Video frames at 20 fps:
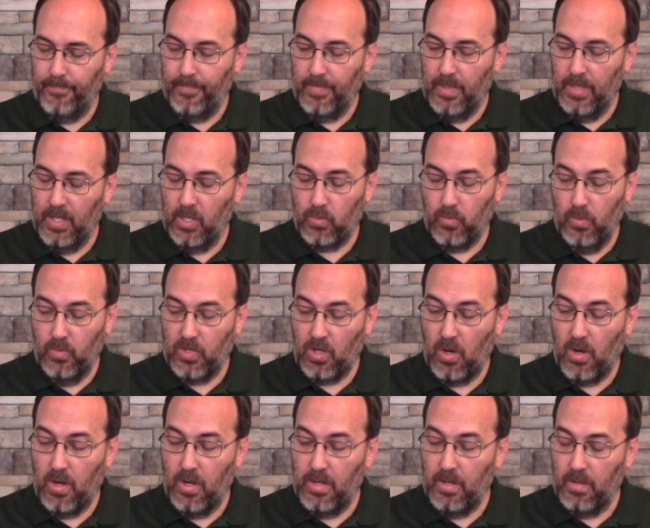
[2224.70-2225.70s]
This one was
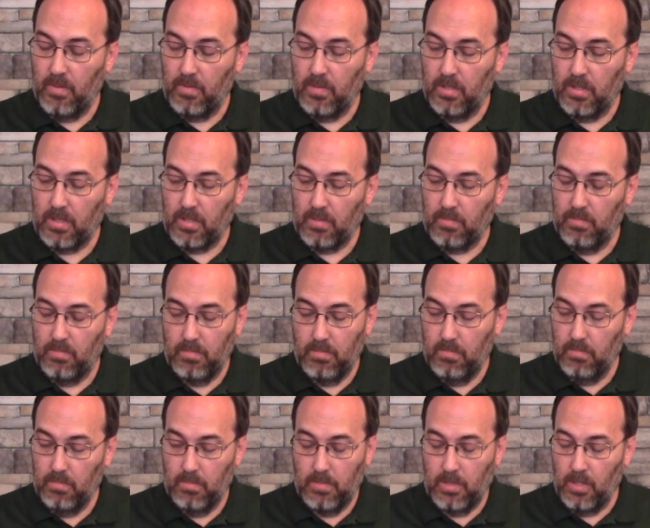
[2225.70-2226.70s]
hard to
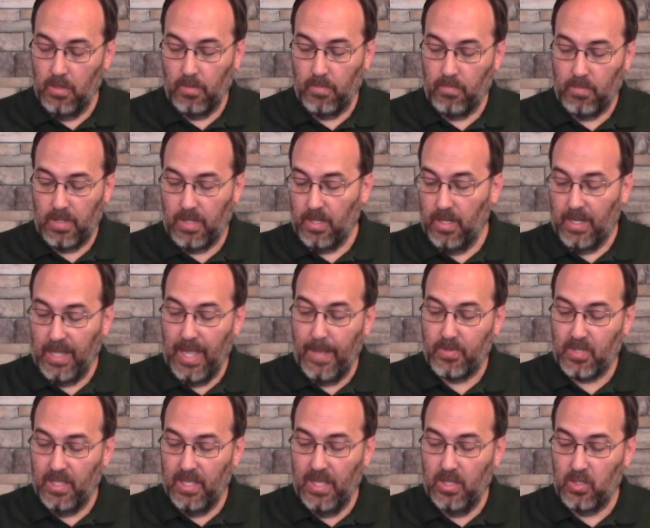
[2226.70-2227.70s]

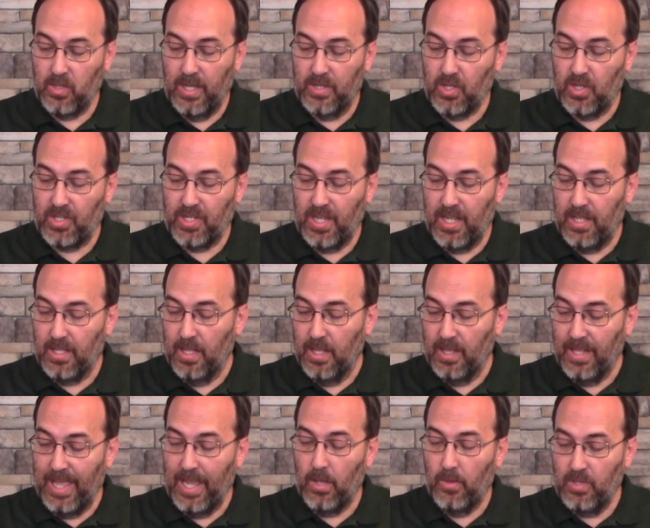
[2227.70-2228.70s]
encapsulate, so I just said the
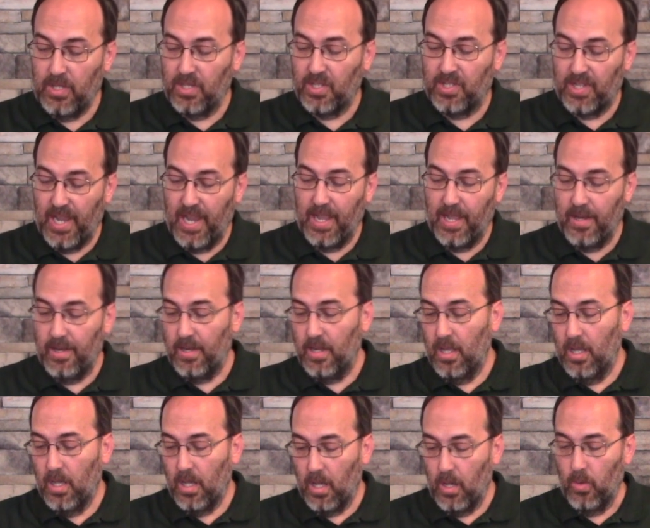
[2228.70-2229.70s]
Laodicean
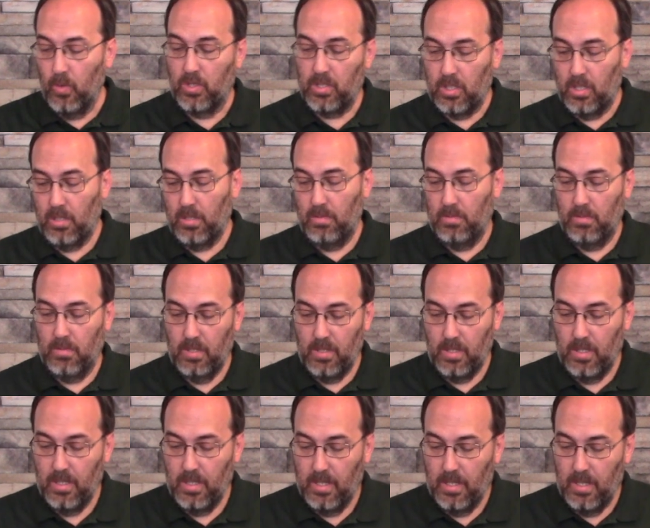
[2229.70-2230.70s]
host.
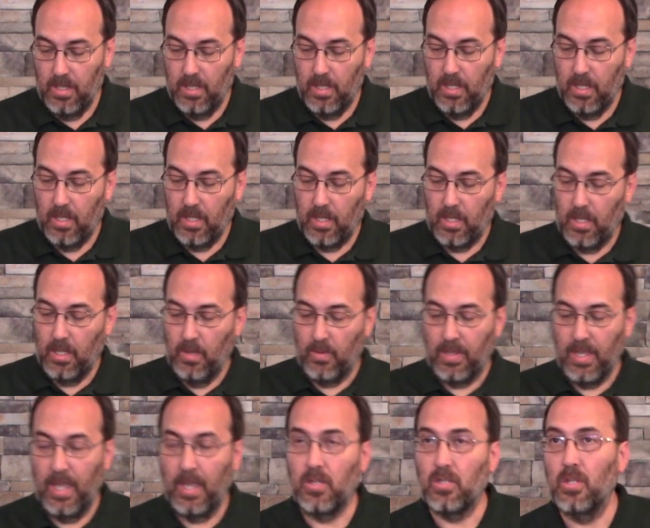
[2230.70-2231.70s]

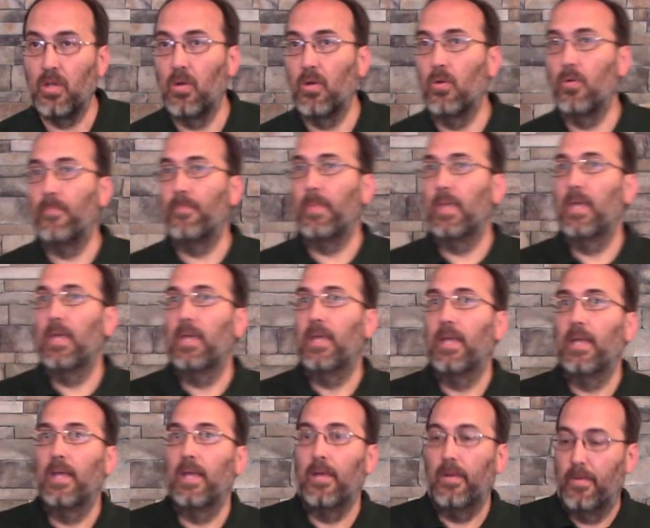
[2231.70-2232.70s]
Okay, so
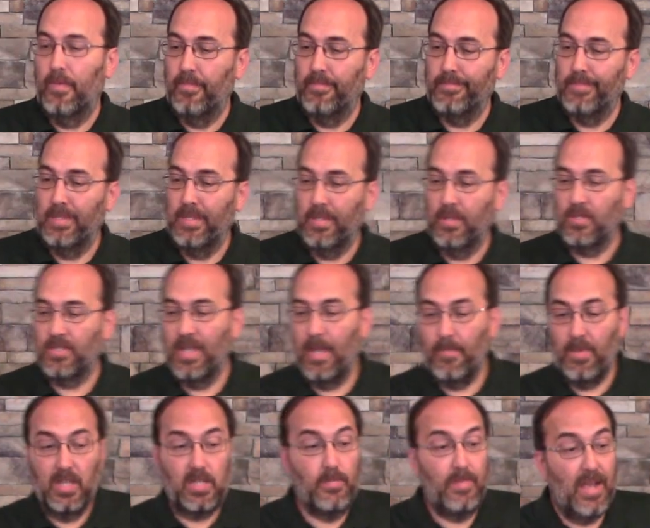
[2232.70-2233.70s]
there's
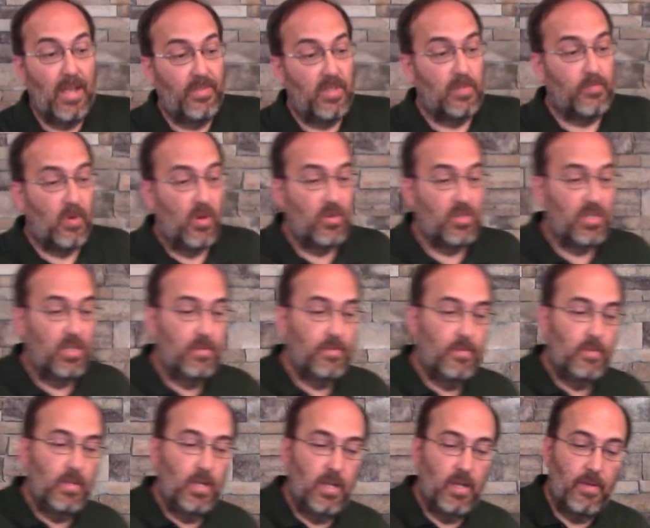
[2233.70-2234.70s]
not much about this person.
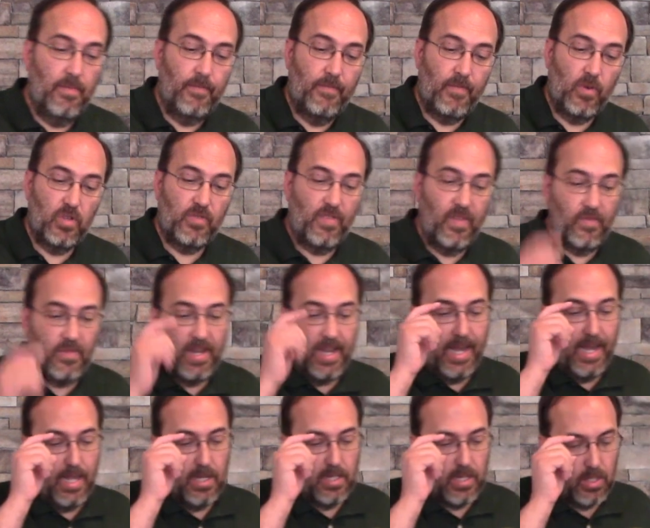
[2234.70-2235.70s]
Verse
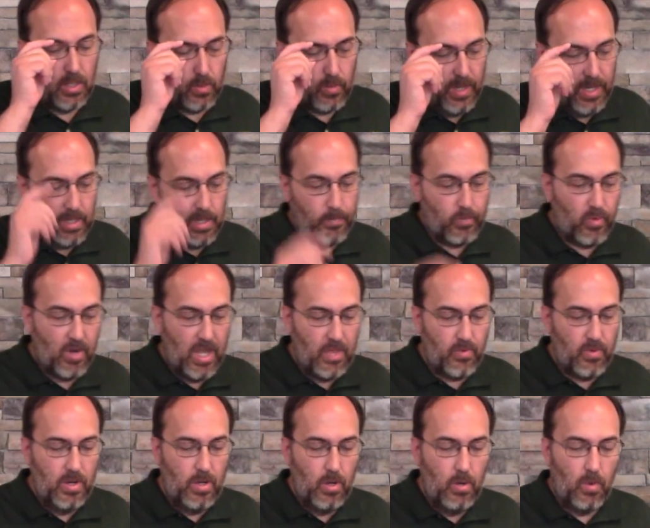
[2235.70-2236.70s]
15 says, greet the
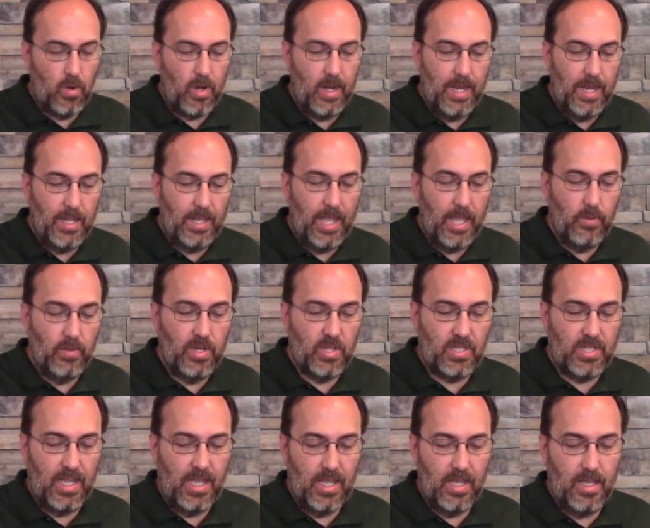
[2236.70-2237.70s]
brethren who are in
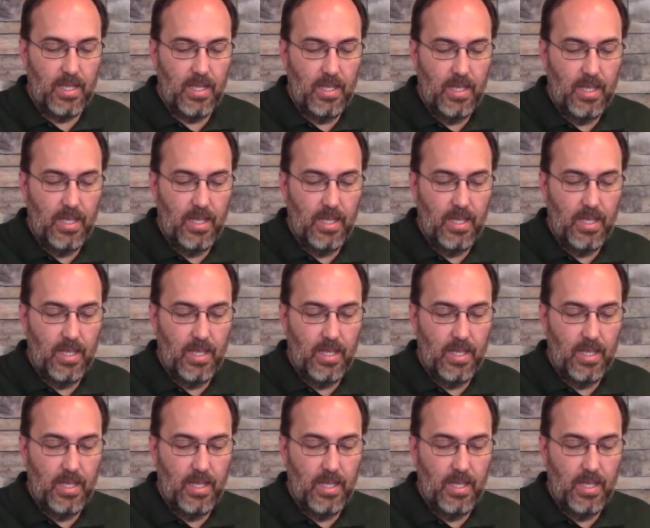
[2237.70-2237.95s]
Laodicea,